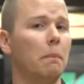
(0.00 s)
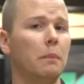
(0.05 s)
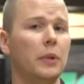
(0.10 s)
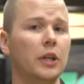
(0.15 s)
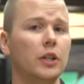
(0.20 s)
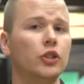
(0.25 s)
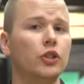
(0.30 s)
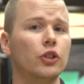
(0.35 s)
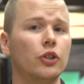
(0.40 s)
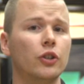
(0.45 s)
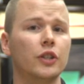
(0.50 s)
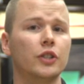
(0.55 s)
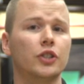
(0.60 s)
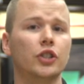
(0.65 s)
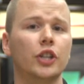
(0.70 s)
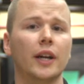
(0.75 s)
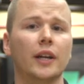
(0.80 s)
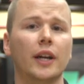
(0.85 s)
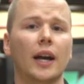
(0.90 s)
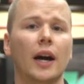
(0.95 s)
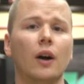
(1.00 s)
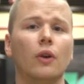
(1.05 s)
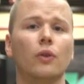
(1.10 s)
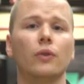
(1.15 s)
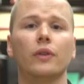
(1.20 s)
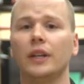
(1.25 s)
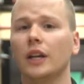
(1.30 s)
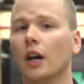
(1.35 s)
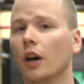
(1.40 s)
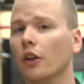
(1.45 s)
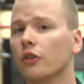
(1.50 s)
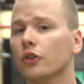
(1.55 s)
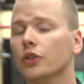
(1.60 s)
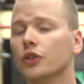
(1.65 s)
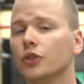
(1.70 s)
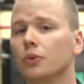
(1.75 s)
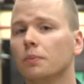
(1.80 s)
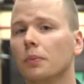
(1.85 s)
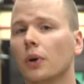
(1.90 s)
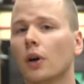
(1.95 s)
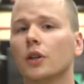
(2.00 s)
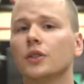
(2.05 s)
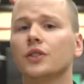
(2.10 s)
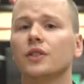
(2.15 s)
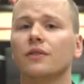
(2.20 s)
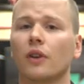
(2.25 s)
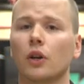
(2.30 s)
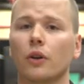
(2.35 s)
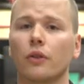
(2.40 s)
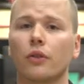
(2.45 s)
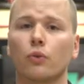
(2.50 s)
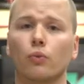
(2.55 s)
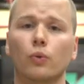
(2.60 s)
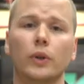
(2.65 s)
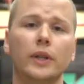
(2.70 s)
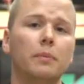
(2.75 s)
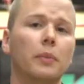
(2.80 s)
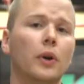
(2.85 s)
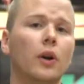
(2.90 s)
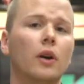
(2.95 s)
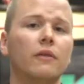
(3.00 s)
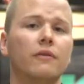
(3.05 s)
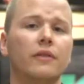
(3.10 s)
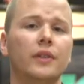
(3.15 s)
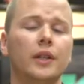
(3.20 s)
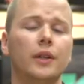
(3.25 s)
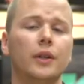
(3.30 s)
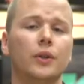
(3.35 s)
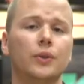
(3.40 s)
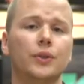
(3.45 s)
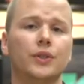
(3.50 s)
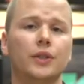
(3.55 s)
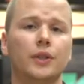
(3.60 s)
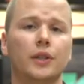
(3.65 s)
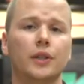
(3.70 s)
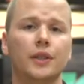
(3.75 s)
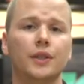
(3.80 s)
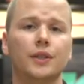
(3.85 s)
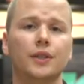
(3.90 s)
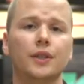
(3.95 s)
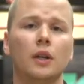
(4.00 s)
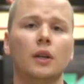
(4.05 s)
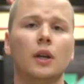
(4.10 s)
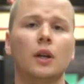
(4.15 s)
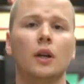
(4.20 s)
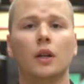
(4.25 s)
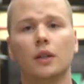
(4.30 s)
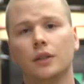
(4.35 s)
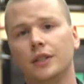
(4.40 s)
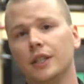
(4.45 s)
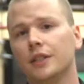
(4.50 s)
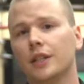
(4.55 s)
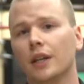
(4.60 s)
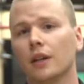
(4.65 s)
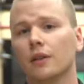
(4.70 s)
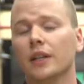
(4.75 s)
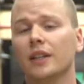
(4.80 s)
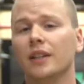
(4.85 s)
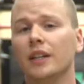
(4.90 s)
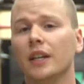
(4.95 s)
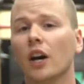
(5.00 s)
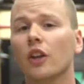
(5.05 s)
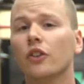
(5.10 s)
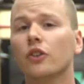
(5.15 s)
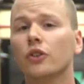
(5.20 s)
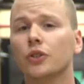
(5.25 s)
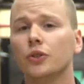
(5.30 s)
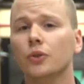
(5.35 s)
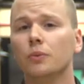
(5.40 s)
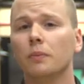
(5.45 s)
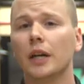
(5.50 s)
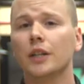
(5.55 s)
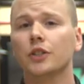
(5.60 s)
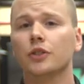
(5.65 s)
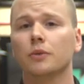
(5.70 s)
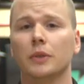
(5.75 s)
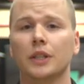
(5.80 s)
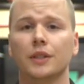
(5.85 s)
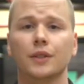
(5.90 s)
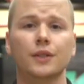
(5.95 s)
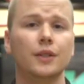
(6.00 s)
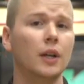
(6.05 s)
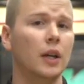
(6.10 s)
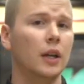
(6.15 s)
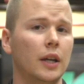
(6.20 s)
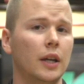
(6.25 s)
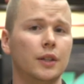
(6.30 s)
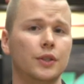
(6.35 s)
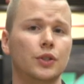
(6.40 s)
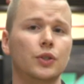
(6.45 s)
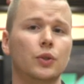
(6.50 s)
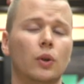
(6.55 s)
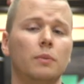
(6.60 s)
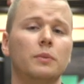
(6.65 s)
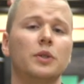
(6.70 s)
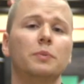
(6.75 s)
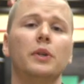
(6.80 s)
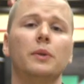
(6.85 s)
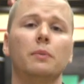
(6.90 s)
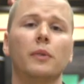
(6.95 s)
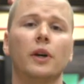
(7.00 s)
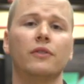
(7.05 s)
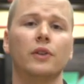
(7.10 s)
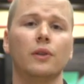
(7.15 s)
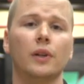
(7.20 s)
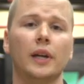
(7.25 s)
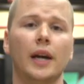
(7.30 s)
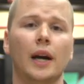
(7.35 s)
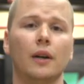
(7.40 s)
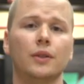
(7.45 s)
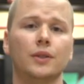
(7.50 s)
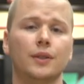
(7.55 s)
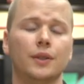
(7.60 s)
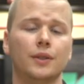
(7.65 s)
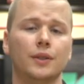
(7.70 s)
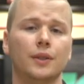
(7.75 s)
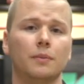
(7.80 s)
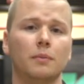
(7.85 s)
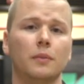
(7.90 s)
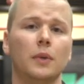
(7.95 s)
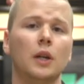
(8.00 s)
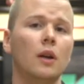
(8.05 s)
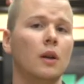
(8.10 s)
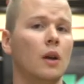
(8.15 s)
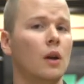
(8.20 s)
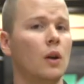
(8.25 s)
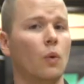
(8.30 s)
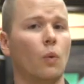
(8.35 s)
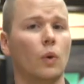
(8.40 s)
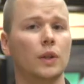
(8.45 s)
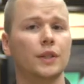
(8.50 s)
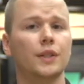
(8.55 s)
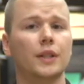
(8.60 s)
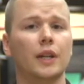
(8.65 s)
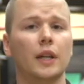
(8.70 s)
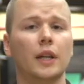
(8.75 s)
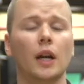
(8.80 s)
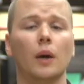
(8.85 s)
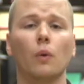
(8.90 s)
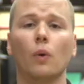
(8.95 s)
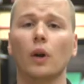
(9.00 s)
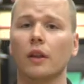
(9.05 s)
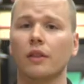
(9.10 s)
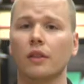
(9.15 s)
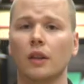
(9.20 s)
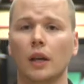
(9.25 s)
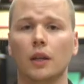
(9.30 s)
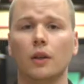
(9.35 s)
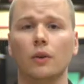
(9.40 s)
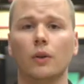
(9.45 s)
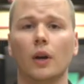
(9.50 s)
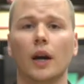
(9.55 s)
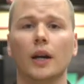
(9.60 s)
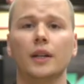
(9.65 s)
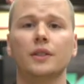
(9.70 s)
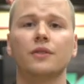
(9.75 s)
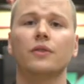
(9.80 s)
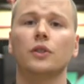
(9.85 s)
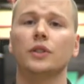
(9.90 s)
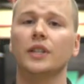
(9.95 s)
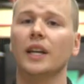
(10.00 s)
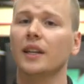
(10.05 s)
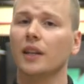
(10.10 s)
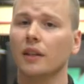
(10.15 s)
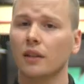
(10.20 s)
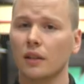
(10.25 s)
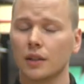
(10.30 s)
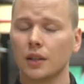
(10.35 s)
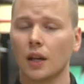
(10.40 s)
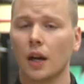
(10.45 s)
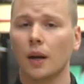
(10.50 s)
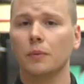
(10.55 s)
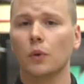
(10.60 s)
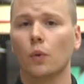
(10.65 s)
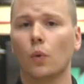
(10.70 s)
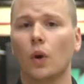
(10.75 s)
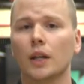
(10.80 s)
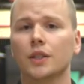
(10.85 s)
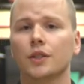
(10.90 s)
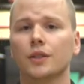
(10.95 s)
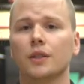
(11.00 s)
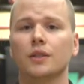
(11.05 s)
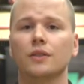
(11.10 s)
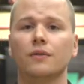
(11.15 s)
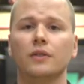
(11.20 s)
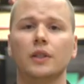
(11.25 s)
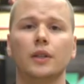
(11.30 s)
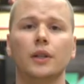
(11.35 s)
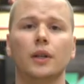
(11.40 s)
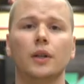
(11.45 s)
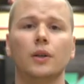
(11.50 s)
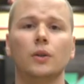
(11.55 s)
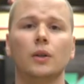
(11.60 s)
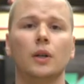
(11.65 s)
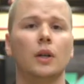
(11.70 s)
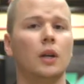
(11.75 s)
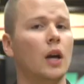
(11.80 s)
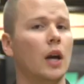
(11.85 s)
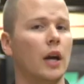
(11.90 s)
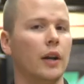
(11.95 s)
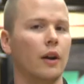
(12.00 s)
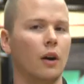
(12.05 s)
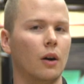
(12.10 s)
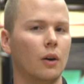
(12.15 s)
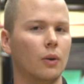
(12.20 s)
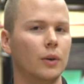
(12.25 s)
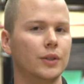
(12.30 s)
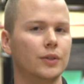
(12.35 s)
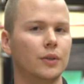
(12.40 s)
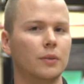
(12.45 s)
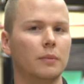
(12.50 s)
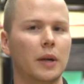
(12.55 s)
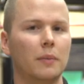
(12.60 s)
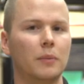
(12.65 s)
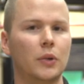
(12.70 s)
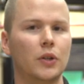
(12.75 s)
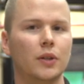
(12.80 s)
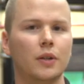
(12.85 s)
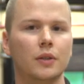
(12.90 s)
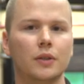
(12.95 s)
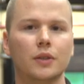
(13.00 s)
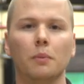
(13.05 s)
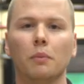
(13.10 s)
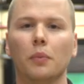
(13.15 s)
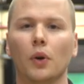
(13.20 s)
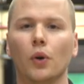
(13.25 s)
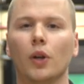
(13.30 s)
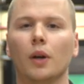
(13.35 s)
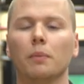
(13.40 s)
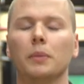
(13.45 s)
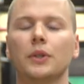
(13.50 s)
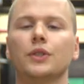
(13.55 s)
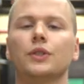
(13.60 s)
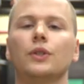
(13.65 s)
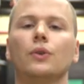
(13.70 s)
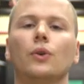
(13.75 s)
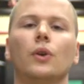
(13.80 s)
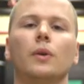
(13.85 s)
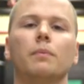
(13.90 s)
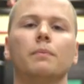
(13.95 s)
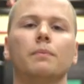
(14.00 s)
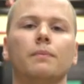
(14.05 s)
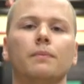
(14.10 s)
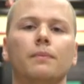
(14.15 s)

Be sure to check out the other 2 parts of our 3-part video series detailing the other 2 measurements in Storm's Pin Buffer Layout System. Once again, I want to thank you guys for taking the time to watch this video, and always remember to bowl up a storm.